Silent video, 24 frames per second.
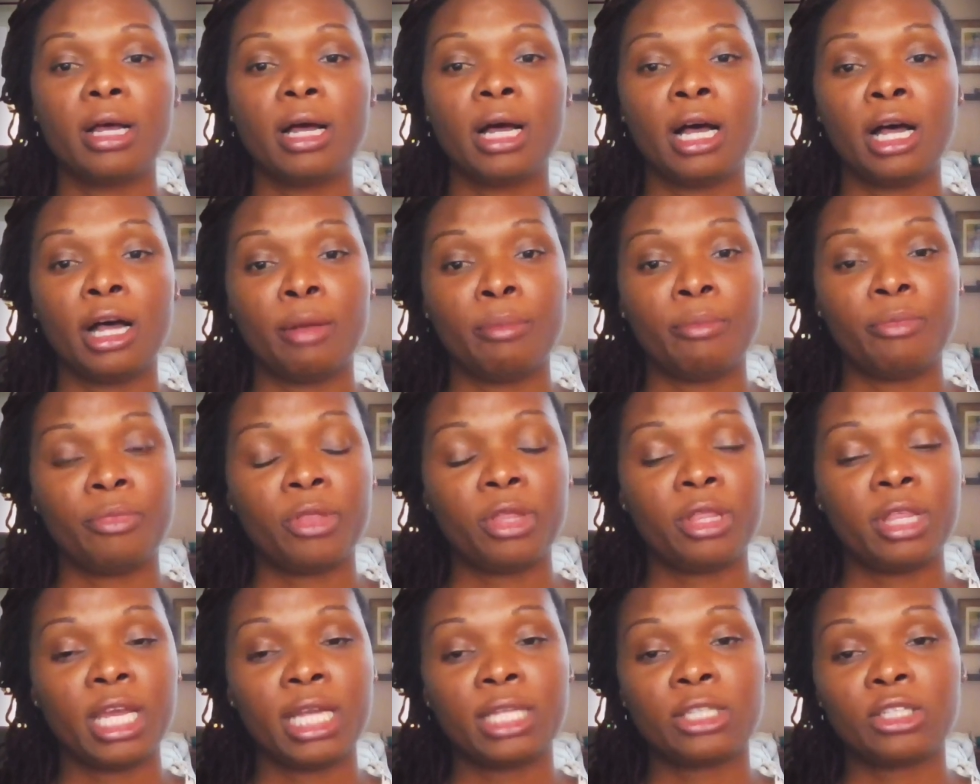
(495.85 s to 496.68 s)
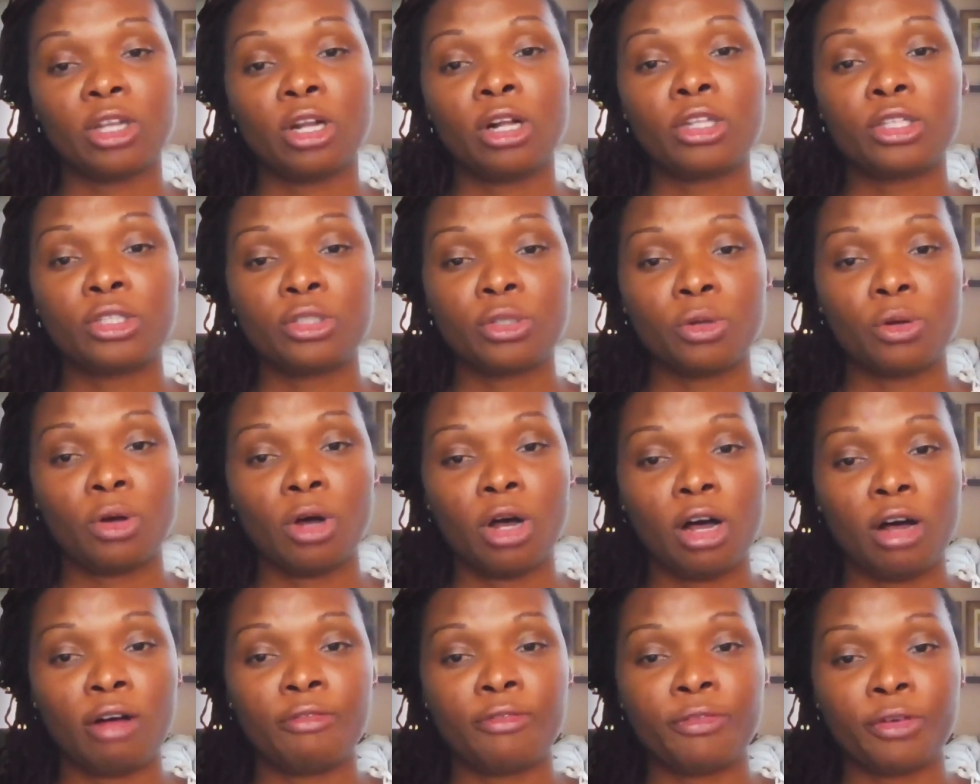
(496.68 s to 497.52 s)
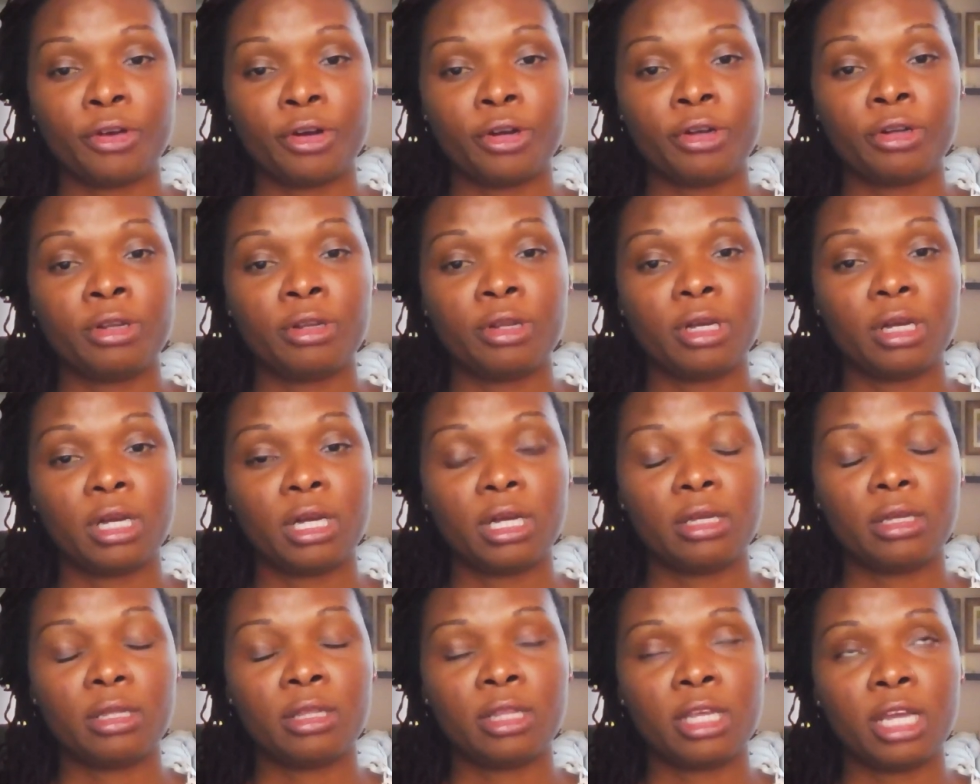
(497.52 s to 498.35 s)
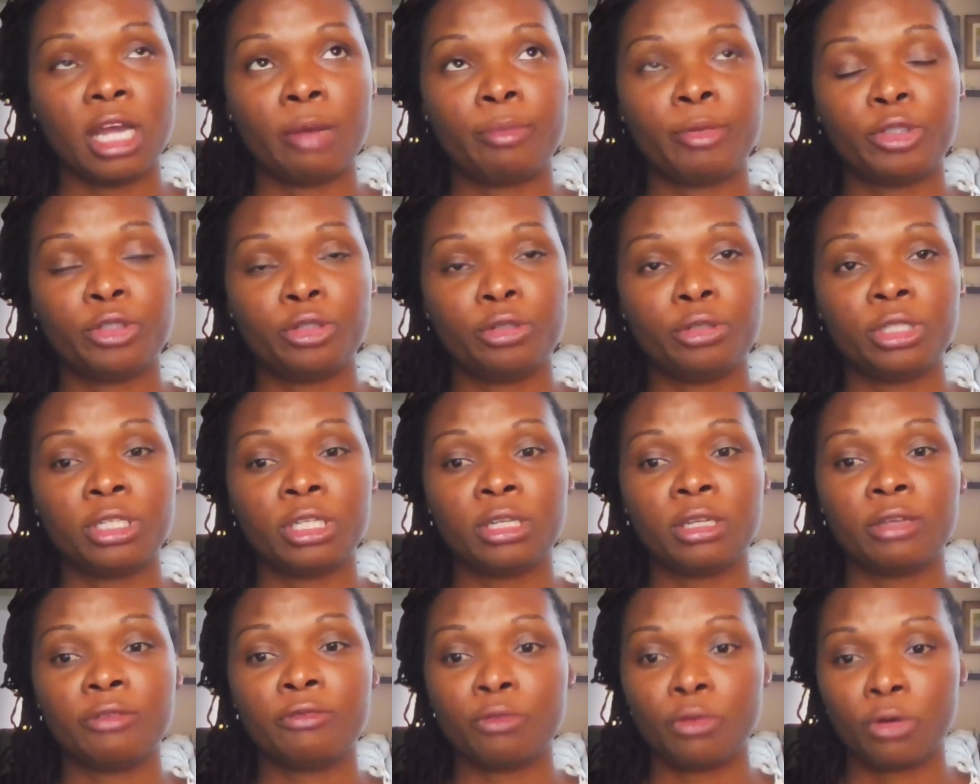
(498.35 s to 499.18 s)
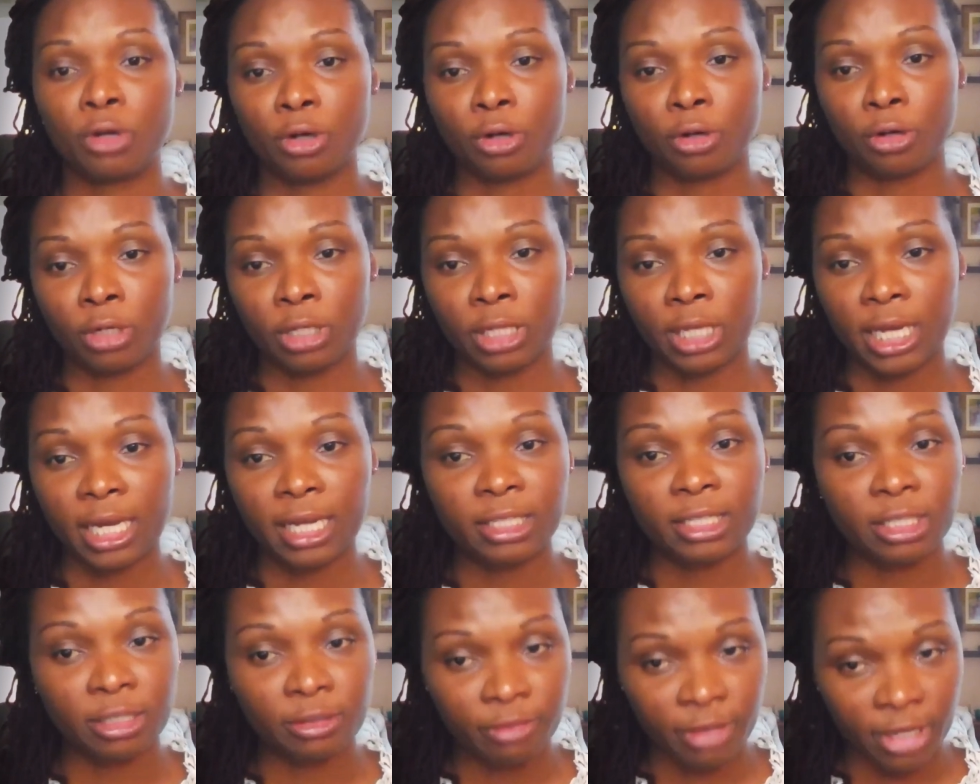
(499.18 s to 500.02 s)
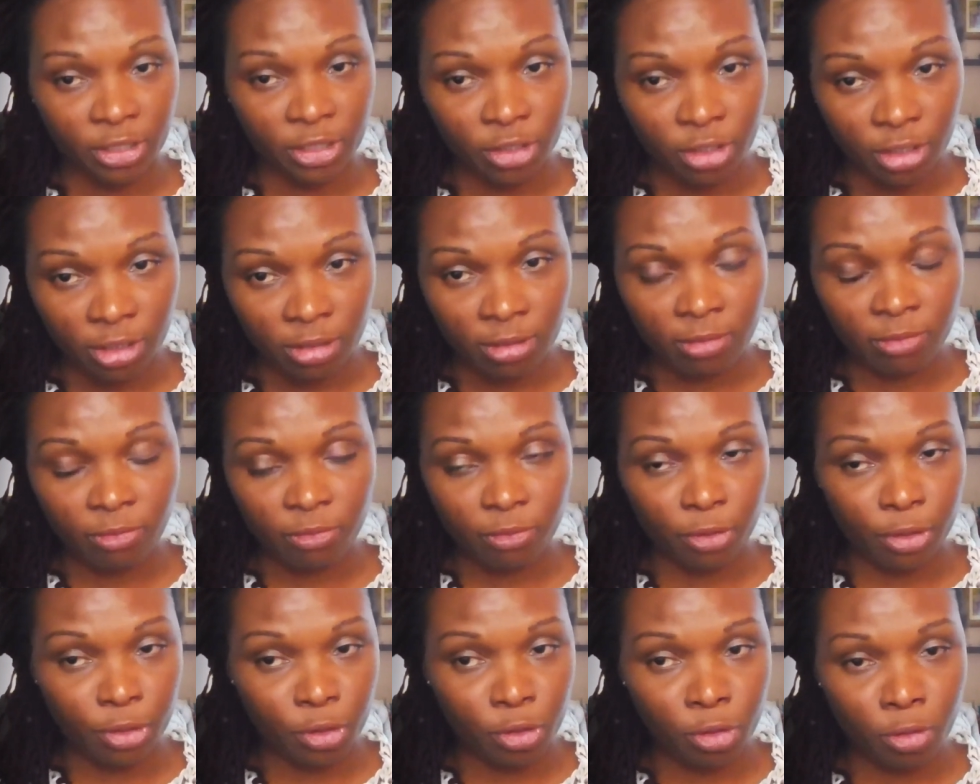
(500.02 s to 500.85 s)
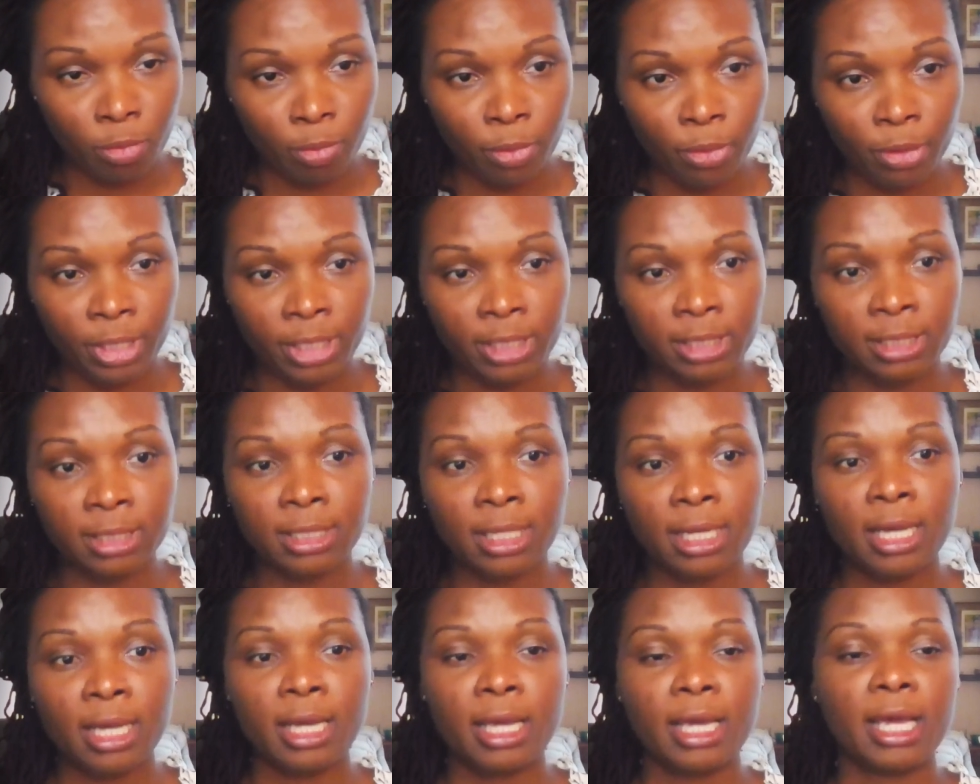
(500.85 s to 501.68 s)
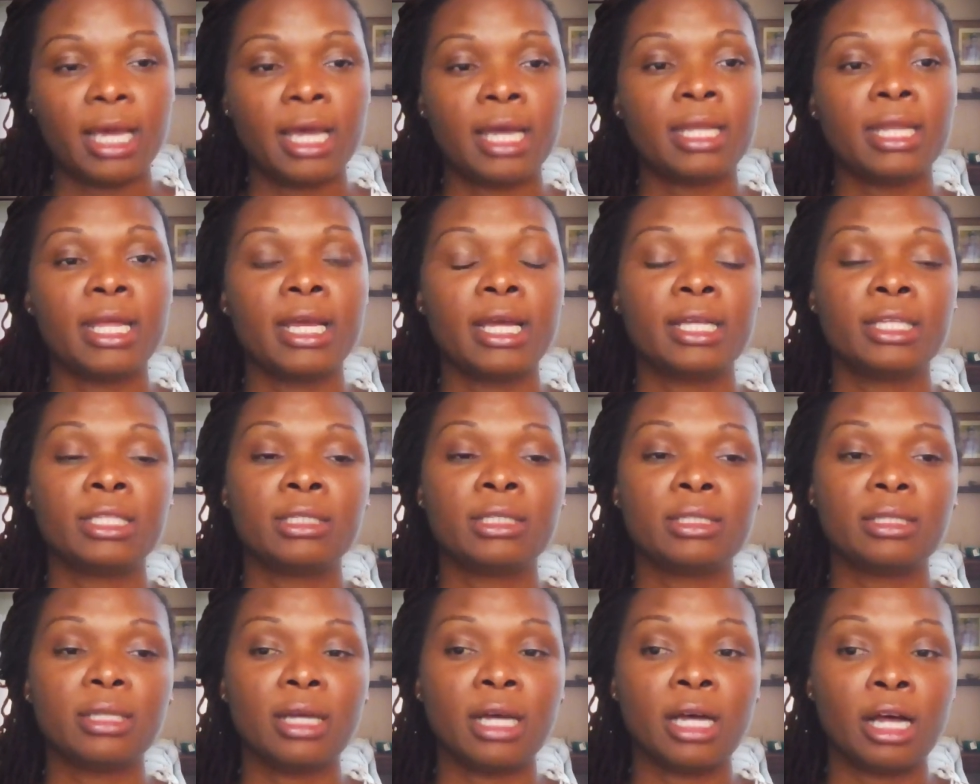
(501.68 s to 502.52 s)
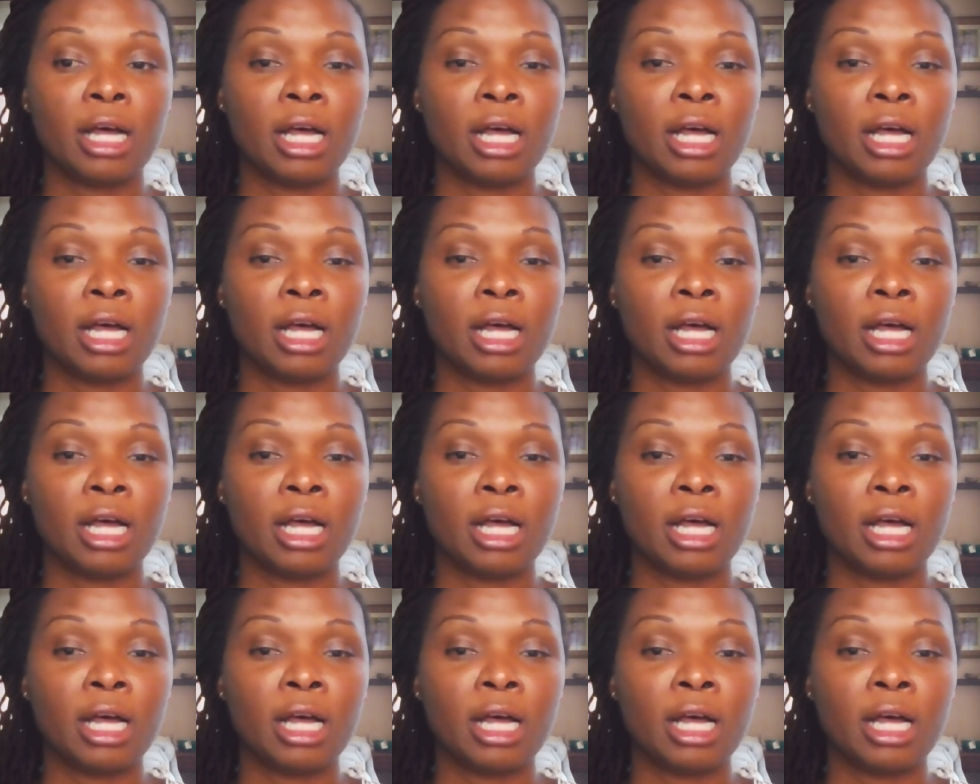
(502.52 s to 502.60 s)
It's also offered the opportunity for early intervention for newborns and has